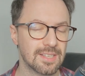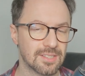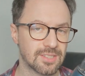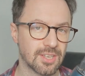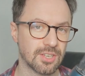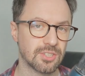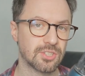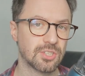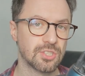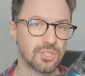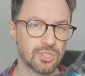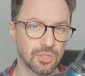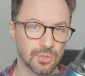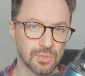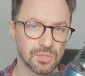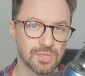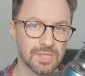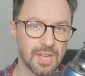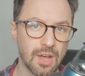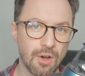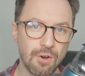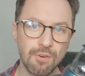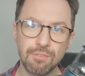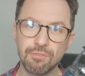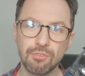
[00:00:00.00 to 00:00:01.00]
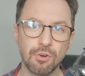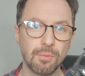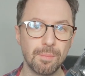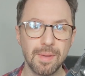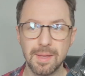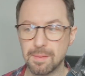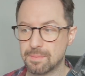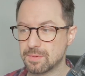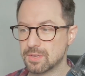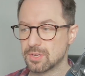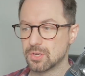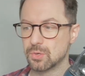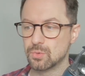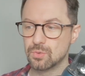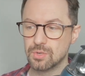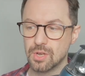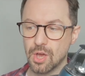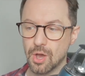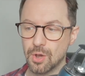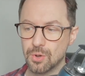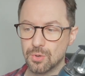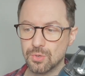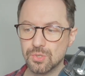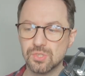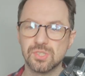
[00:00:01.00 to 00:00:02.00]
such as yourself, or maybe you
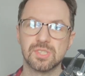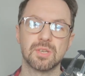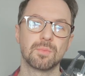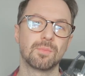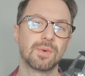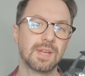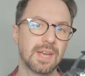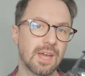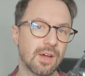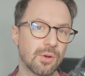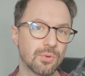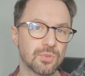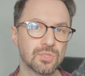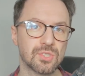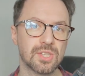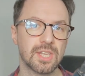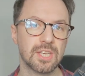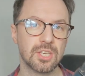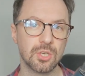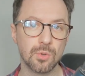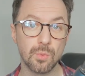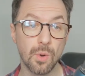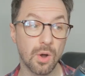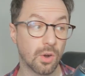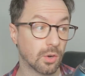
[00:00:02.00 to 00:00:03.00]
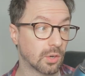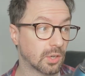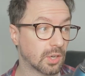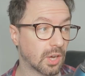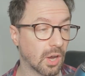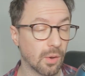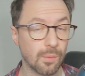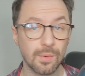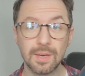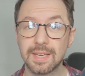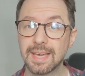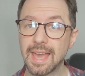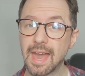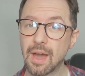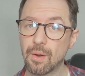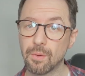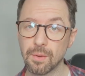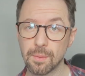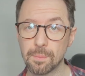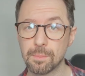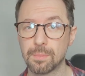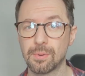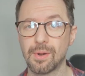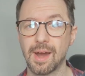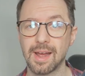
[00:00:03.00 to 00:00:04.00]
know someone else that you are going
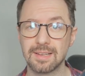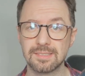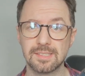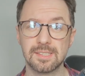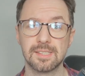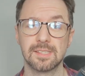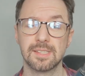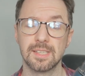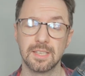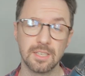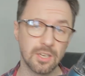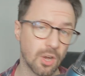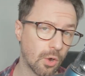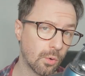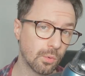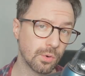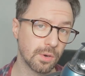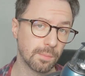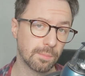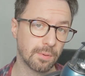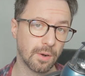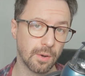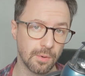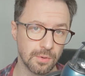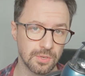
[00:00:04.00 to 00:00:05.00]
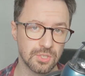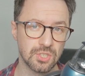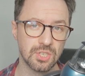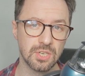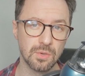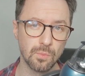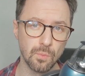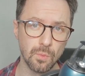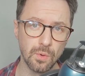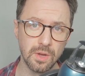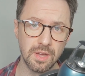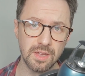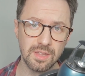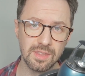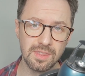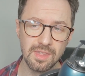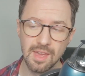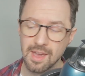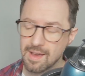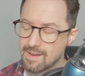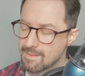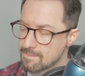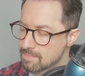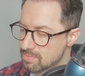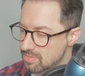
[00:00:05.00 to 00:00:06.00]
out and practicing cold approaching with,
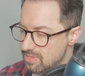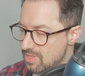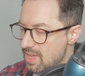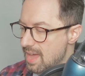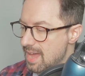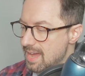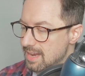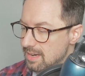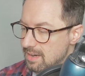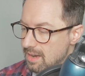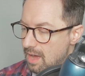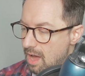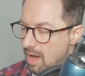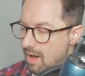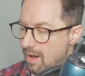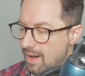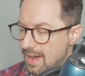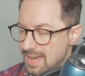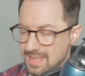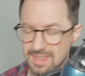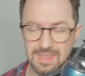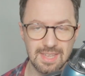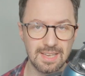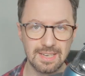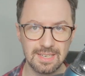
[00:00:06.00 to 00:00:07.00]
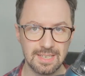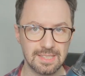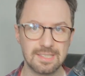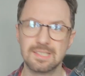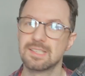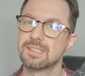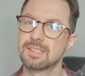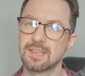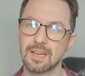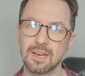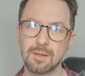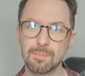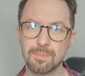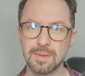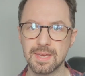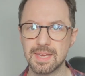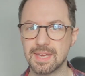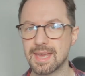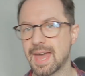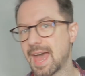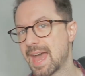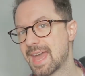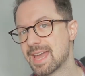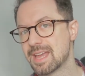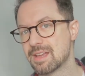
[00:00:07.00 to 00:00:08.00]
then I think this is going to
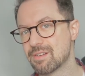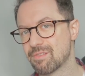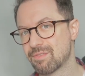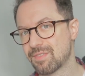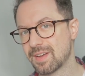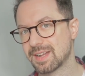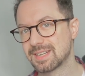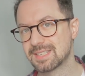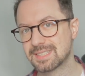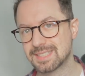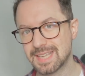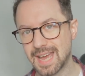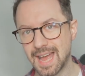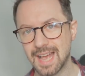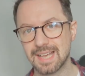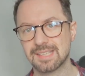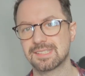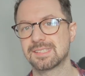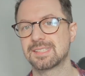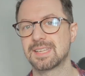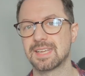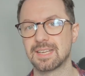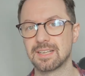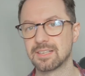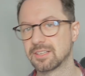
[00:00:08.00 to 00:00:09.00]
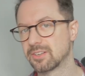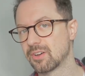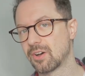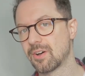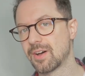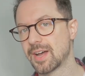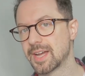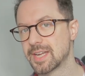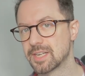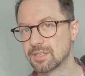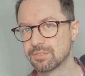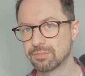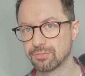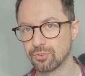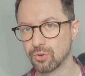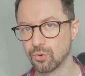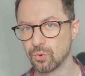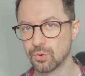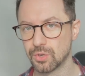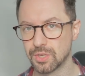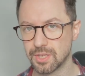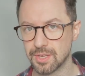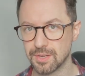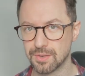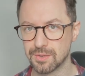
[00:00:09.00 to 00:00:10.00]
be a fantastic guide
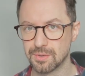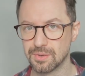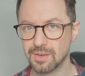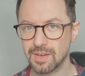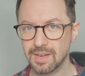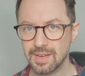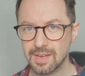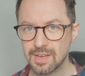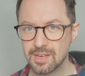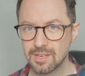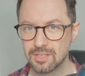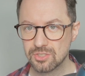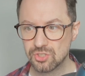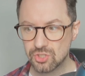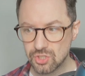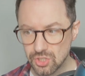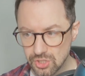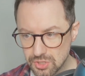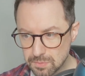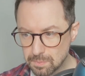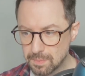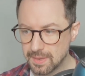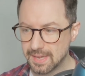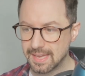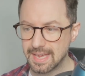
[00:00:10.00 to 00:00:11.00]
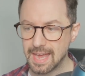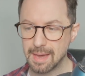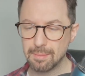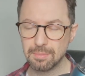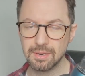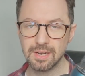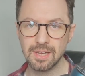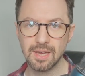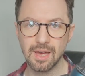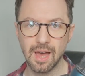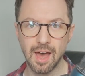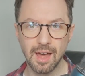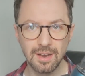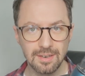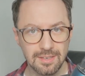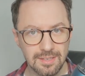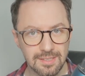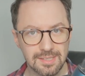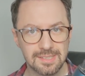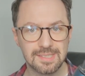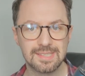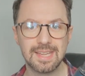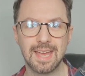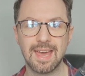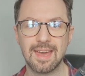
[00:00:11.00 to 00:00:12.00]
for you. Just being able to
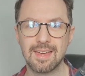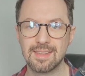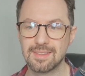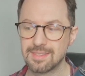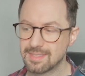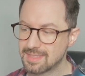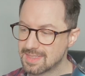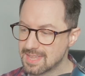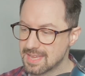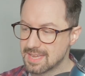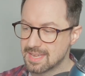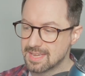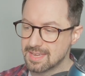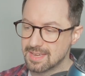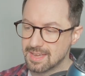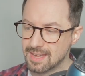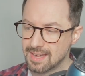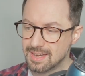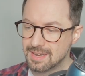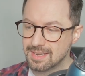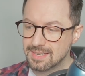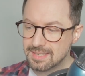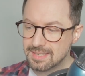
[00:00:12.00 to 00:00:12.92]
understand the